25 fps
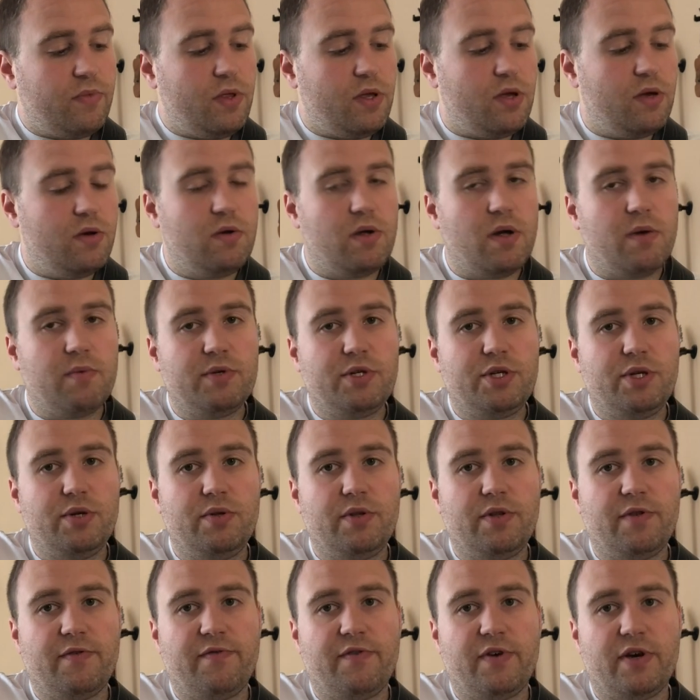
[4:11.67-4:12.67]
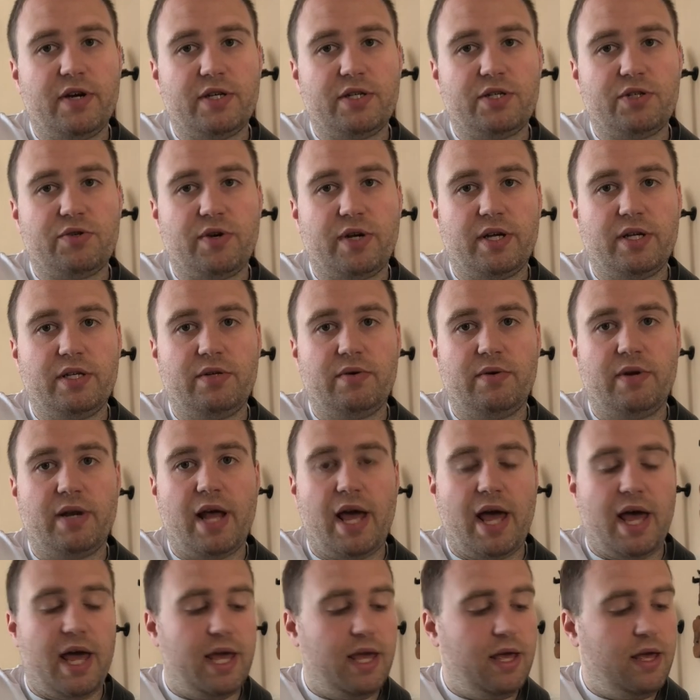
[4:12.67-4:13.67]
Now we tuned the first string to an
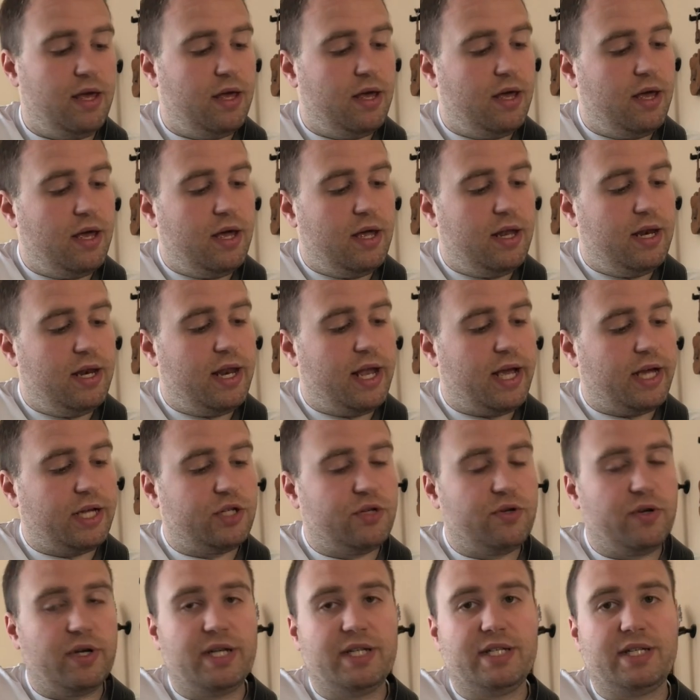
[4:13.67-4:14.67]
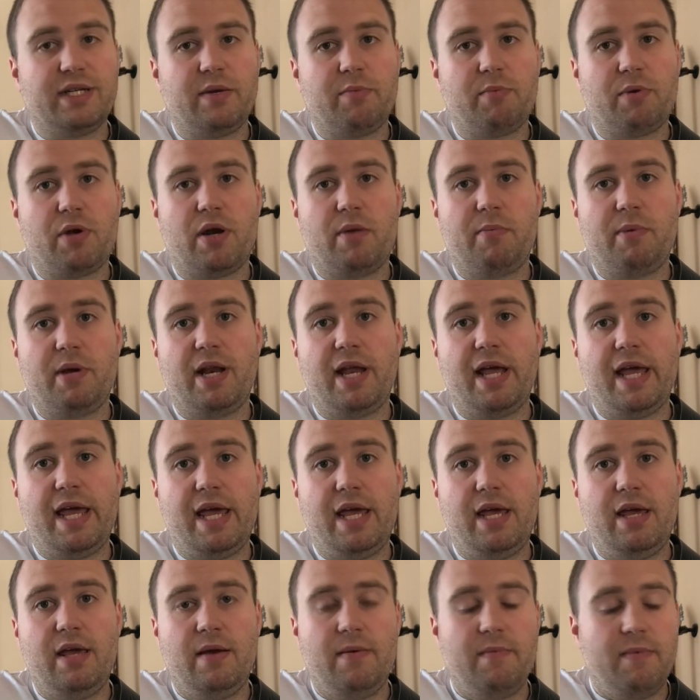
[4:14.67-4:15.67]
A. Next string is going to be an
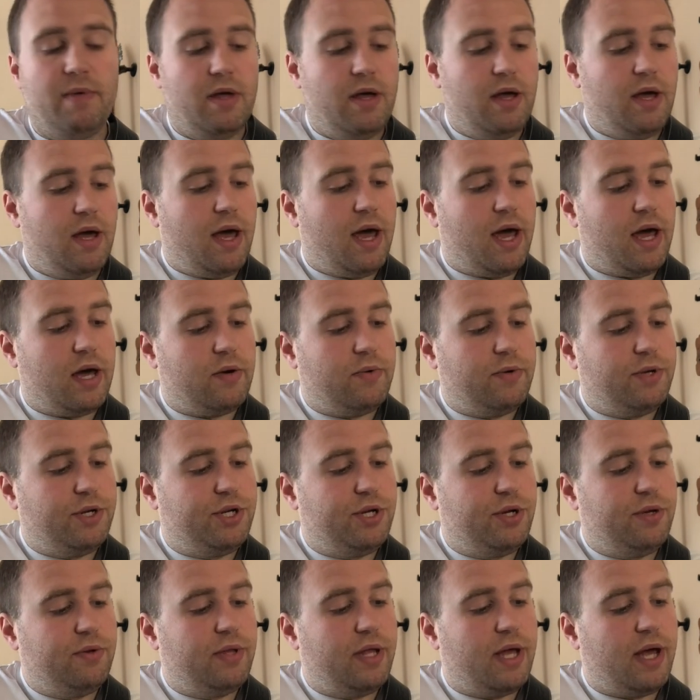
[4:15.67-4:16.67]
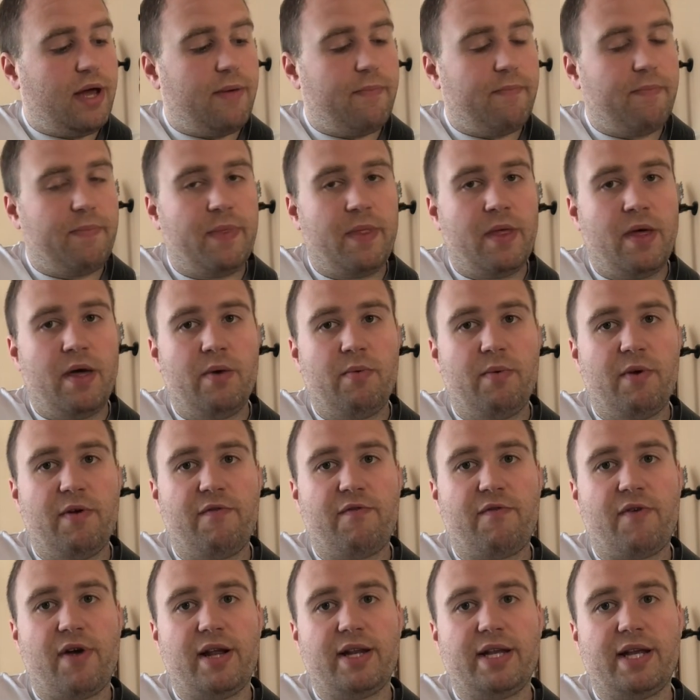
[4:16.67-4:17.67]
E. How do we tune that? We
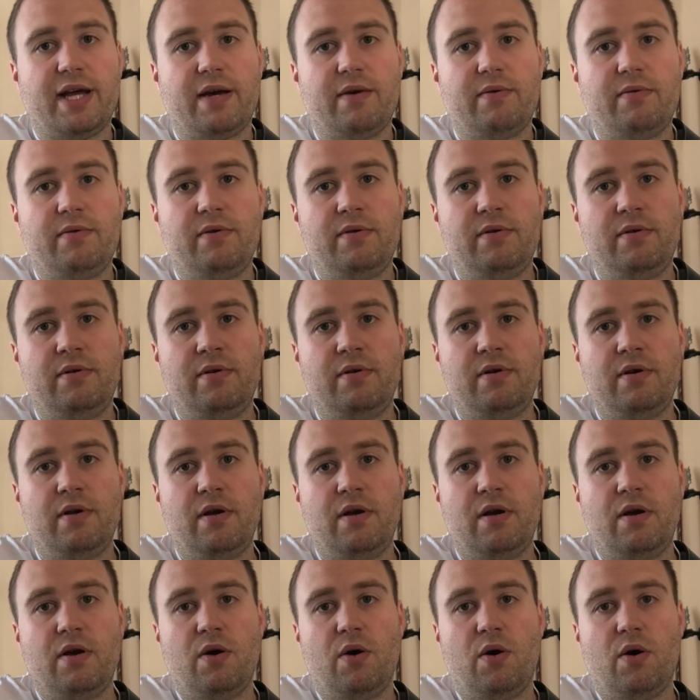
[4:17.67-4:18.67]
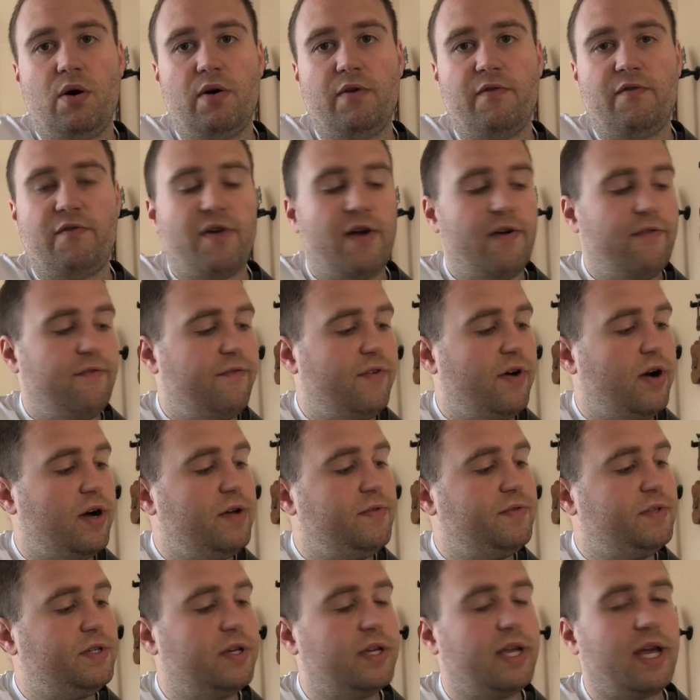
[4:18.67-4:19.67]
fret down on fret
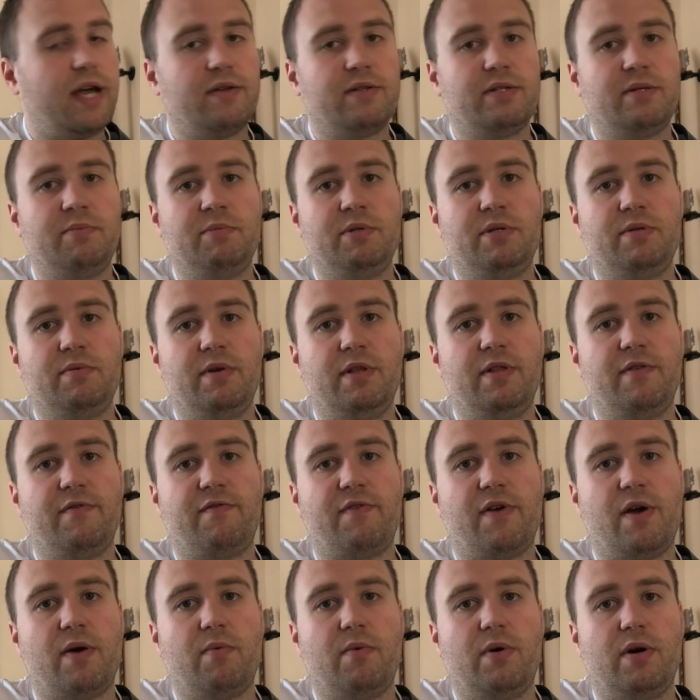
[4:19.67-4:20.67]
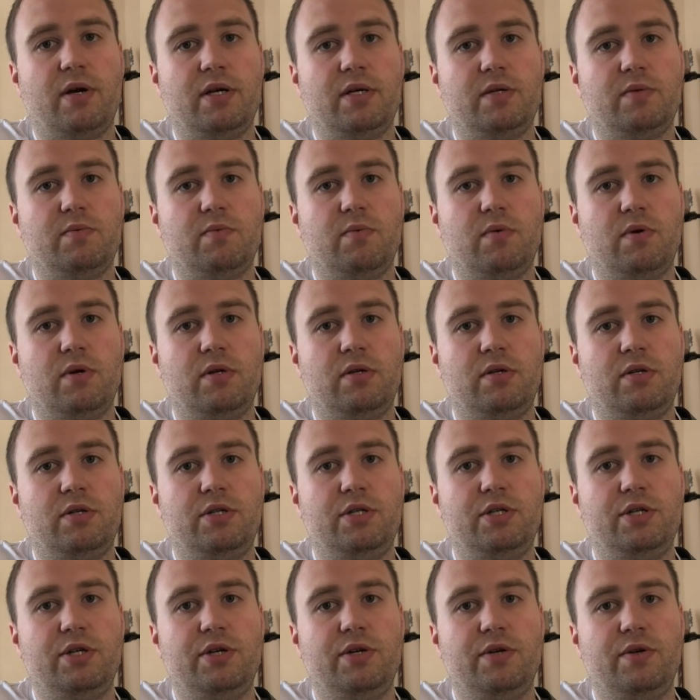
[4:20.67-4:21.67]
5, so counting between the fret wires, 1,
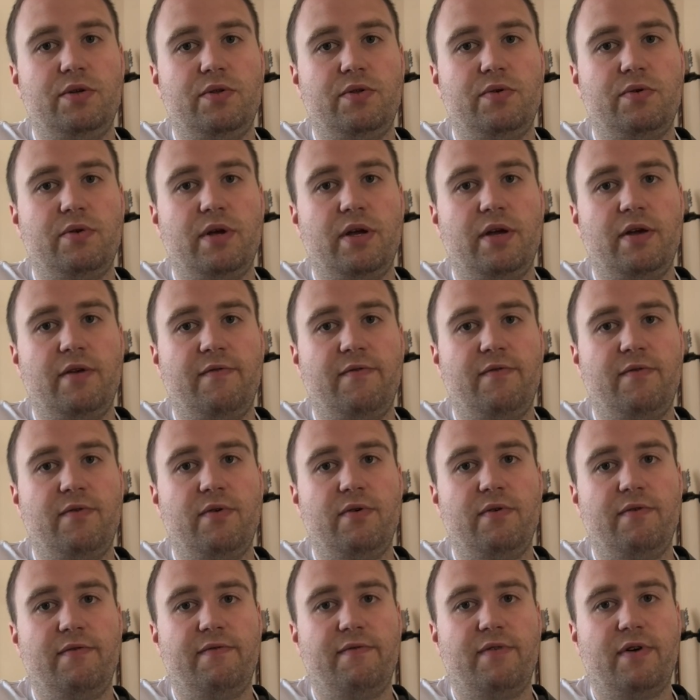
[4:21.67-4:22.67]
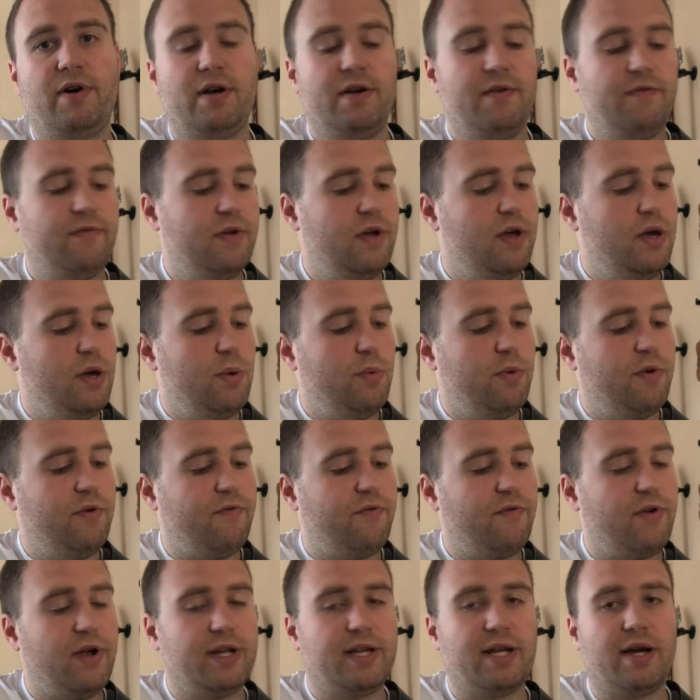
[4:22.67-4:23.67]
2, 3, 4, 5. We
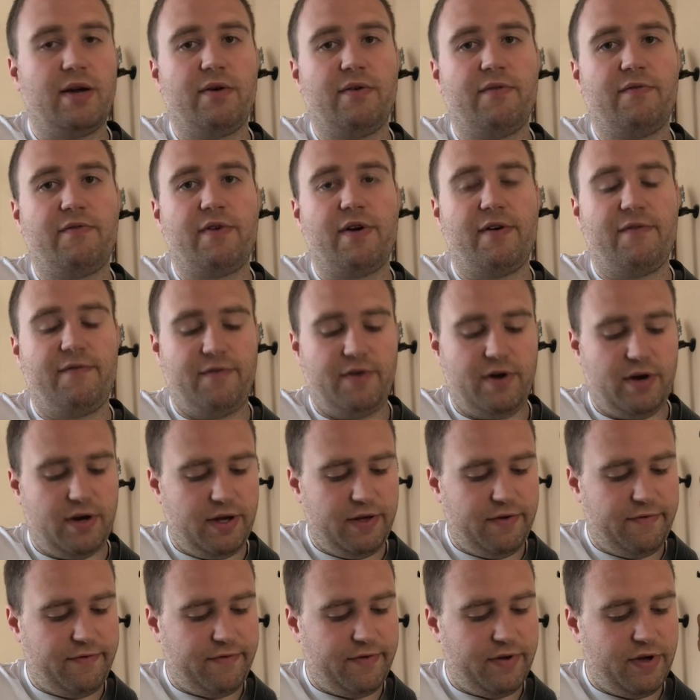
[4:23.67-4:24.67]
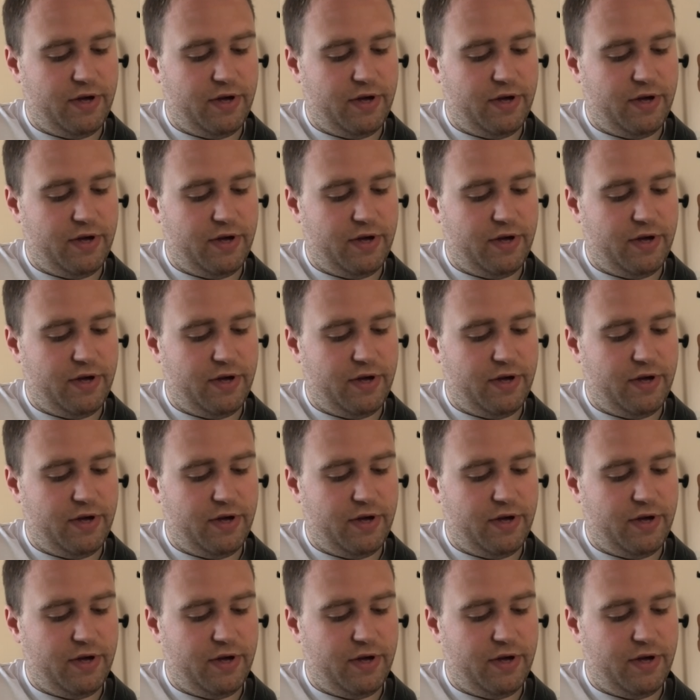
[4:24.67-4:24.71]
fret down on fret 5